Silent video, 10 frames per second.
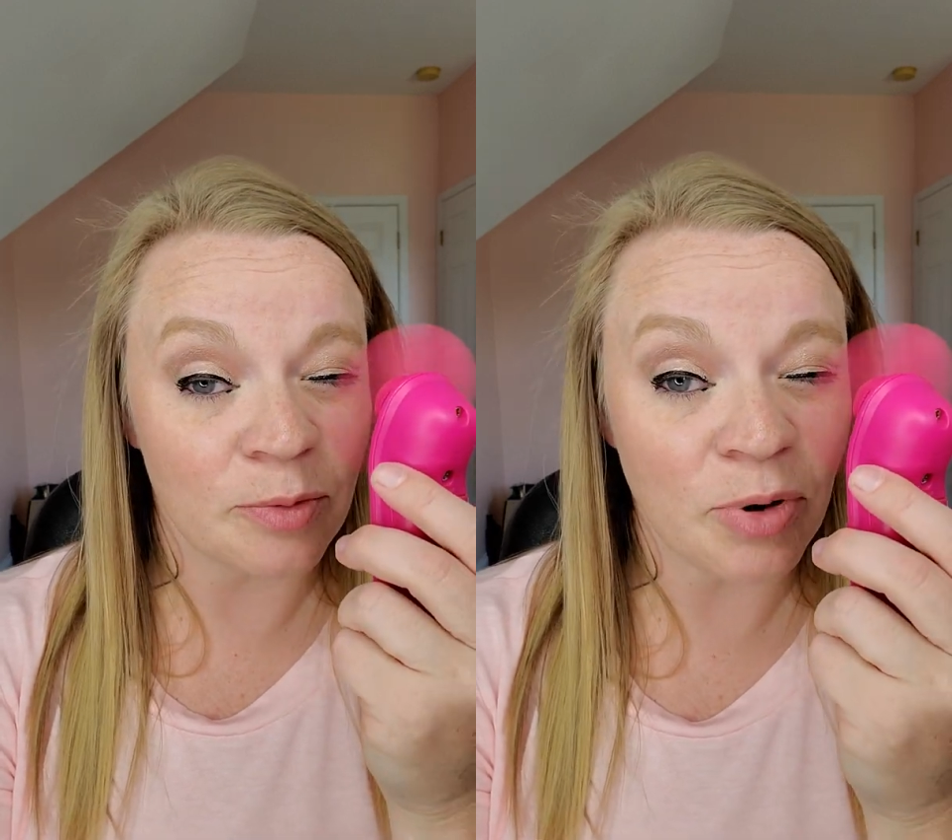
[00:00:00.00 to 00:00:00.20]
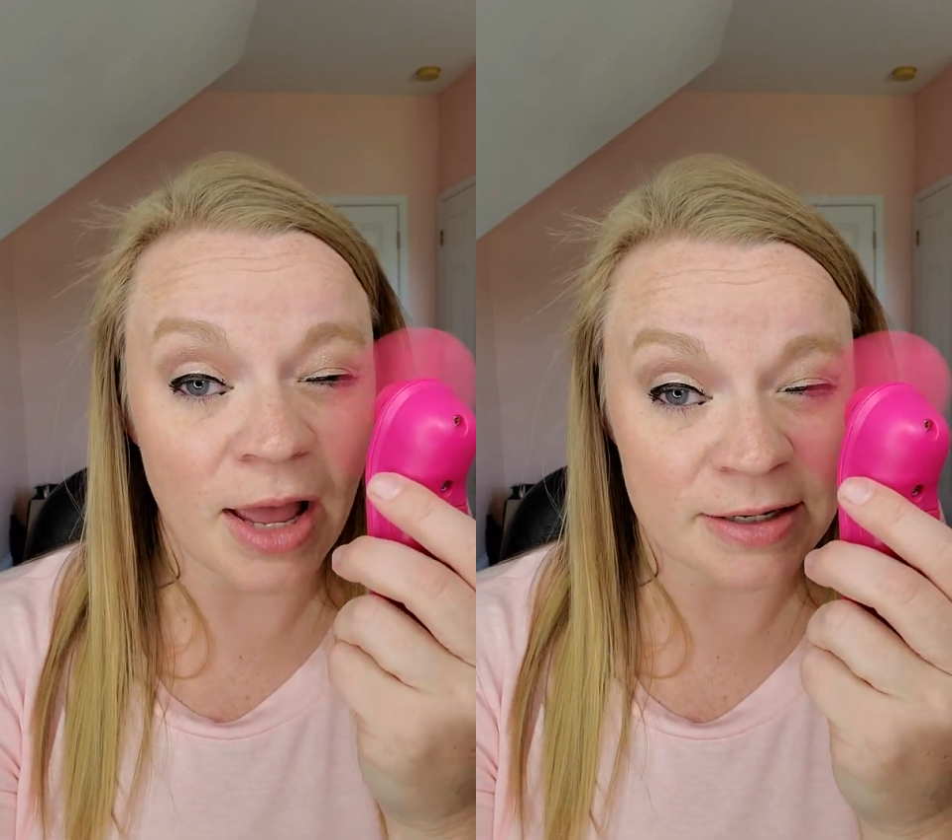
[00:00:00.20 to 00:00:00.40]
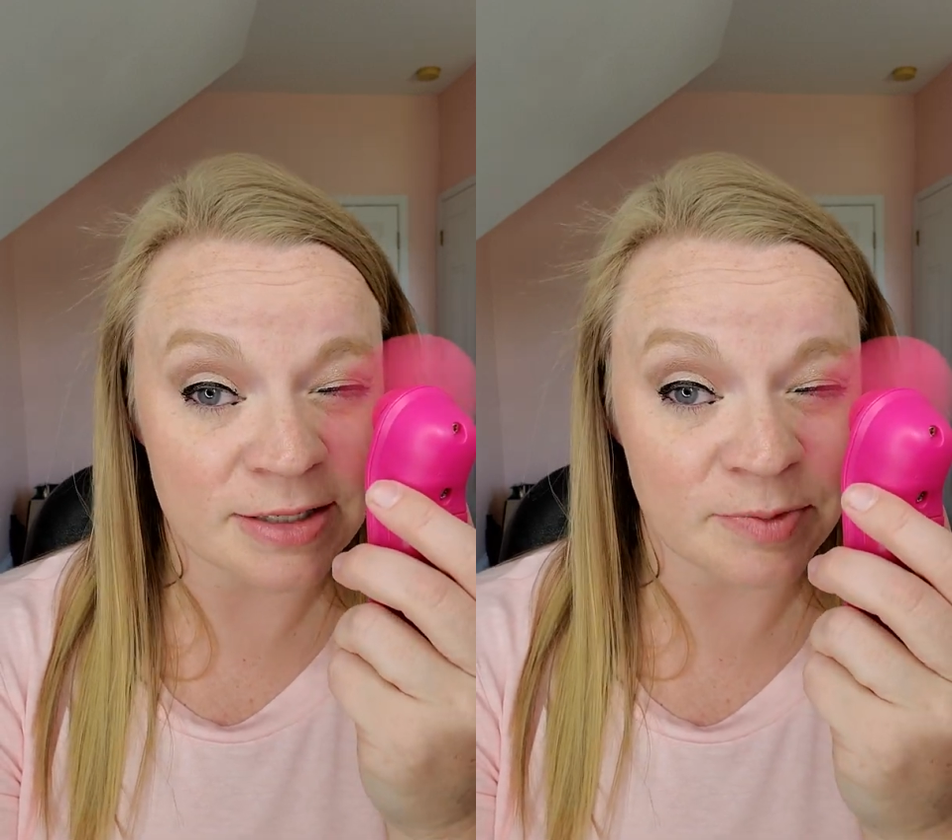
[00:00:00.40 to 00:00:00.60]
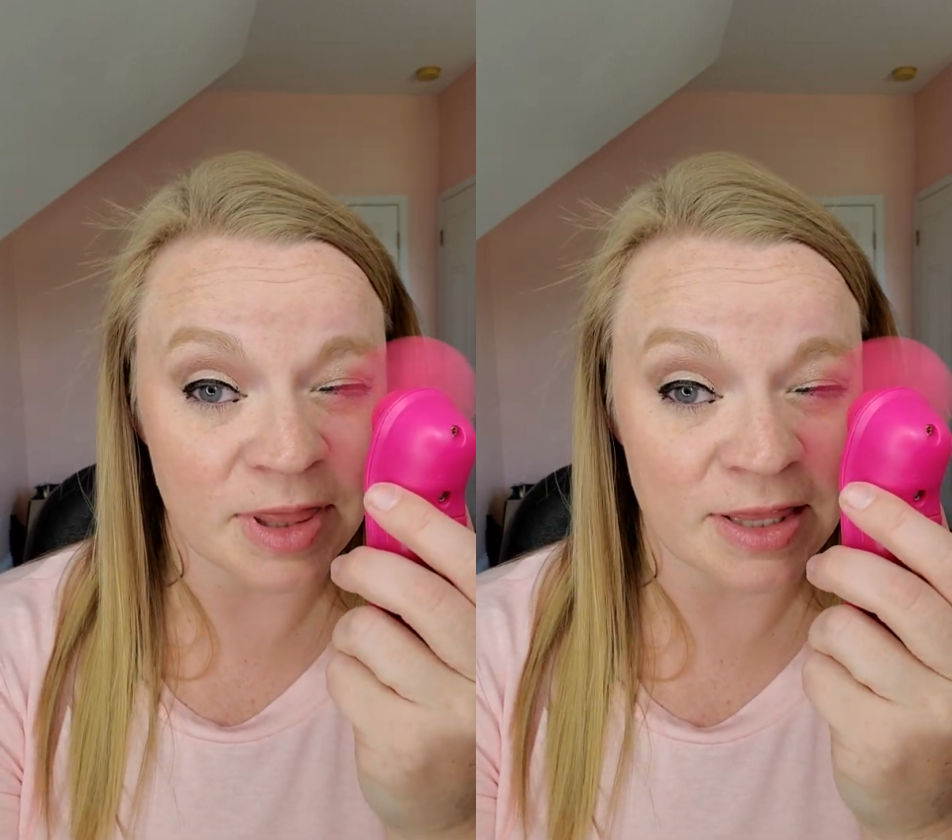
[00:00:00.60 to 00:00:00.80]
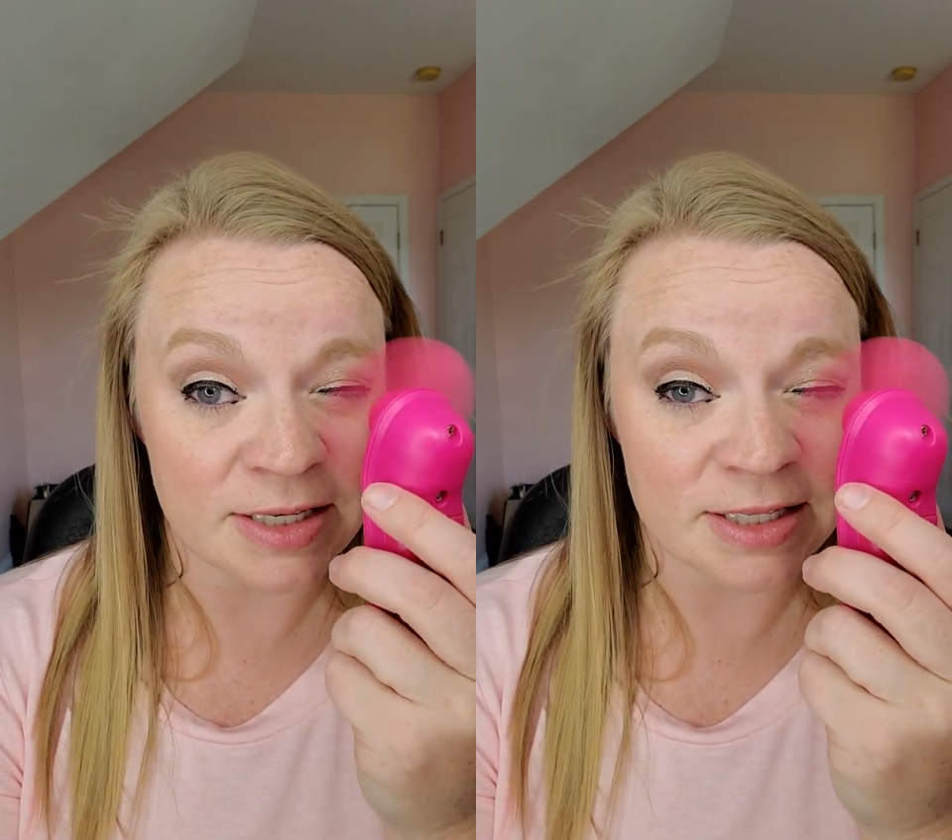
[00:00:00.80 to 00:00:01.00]
to practice
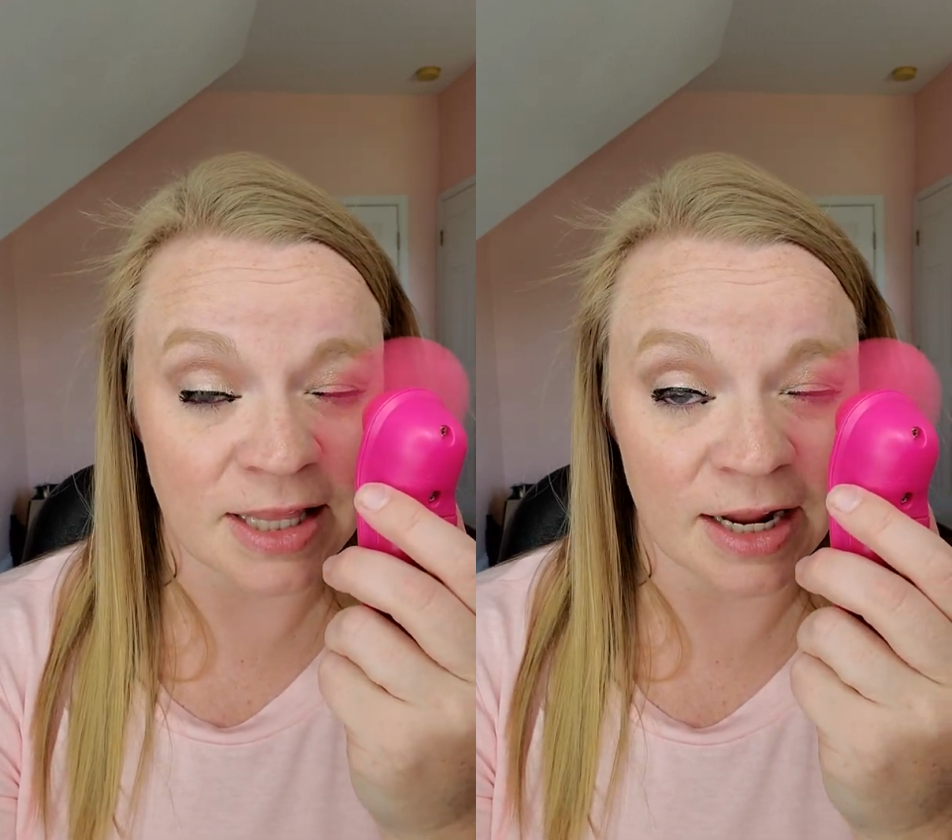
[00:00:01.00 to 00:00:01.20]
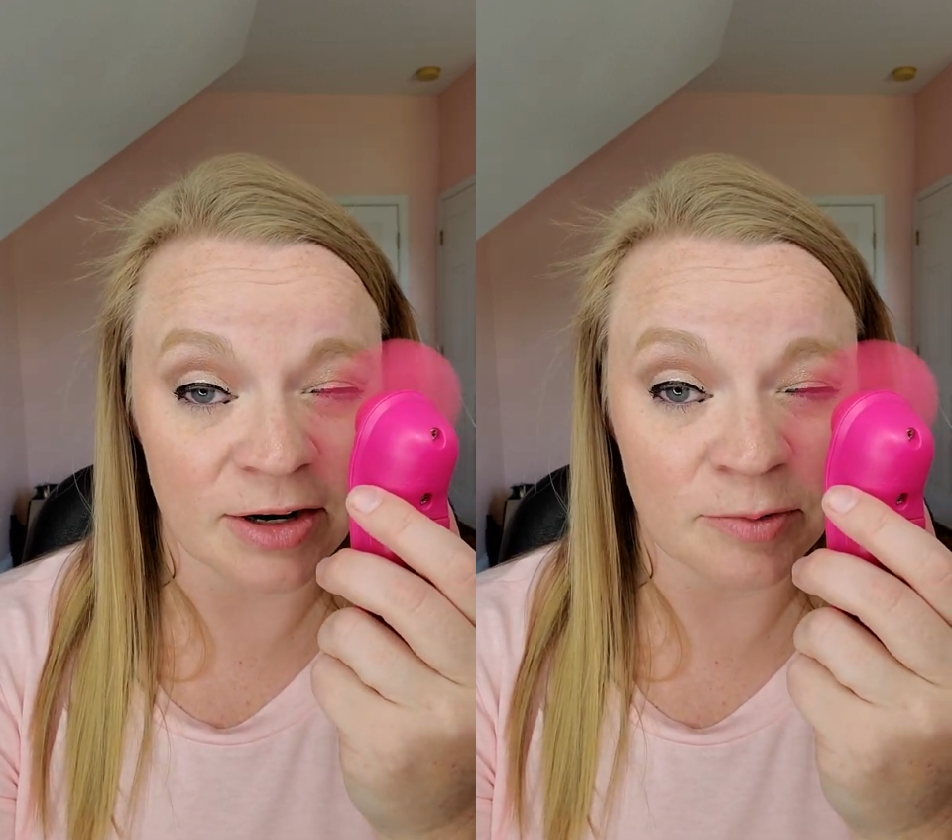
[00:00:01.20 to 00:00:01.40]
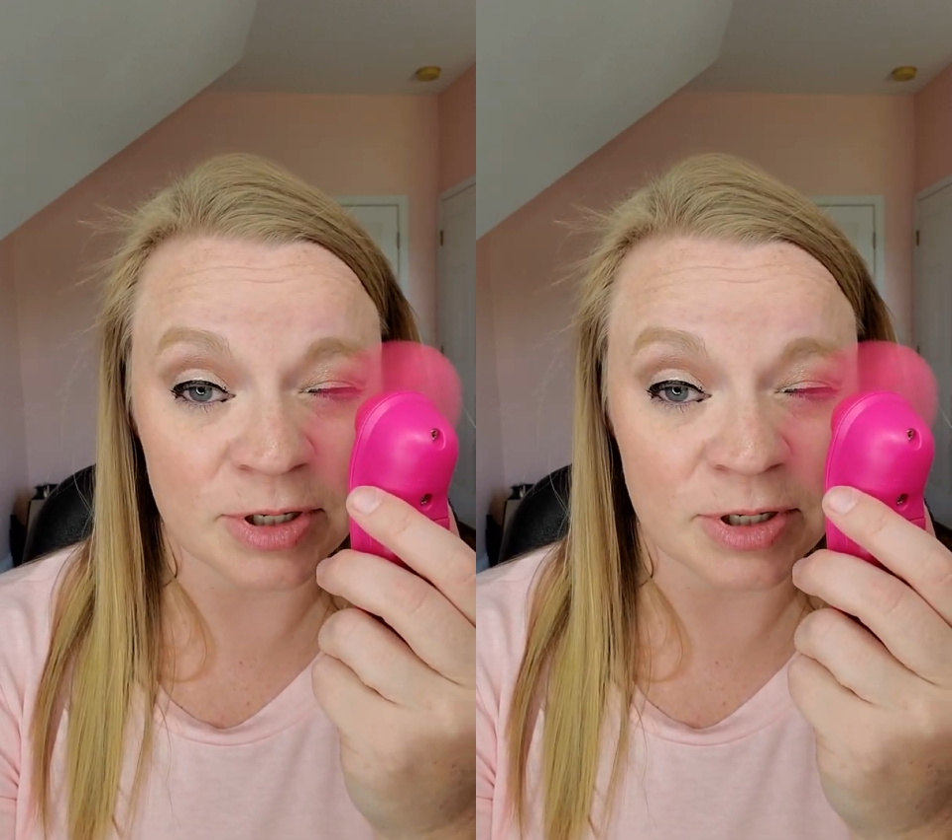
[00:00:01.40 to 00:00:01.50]
with this liner,